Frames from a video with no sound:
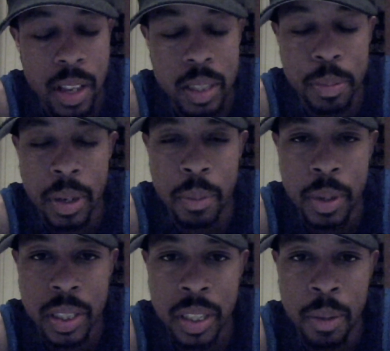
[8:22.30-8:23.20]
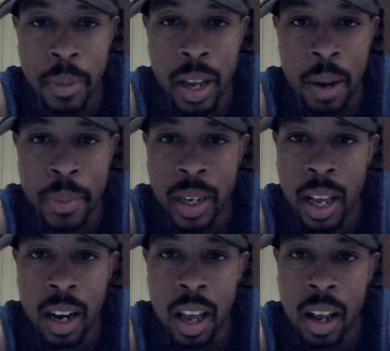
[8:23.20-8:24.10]
that's pretty much it, man. I
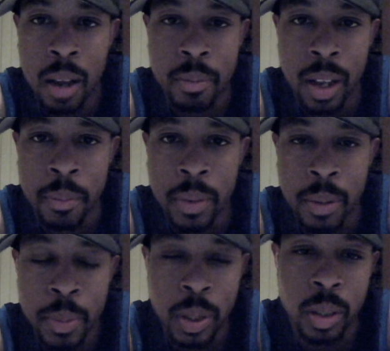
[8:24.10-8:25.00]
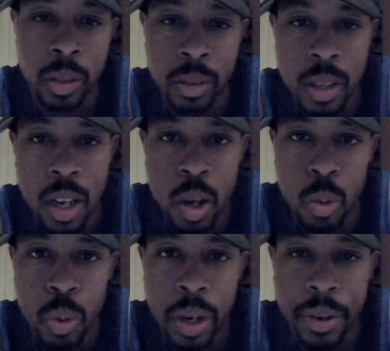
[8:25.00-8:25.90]
mean, I'm a little
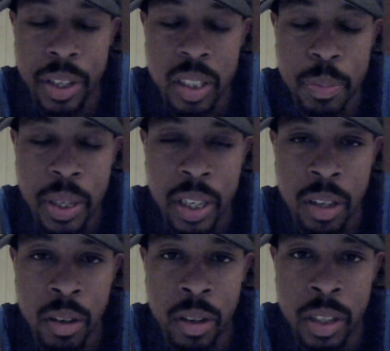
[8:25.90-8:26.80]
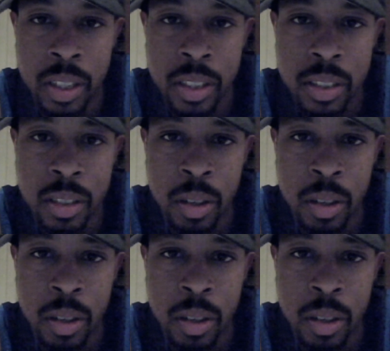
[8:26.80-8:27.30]
weary of speaking on this.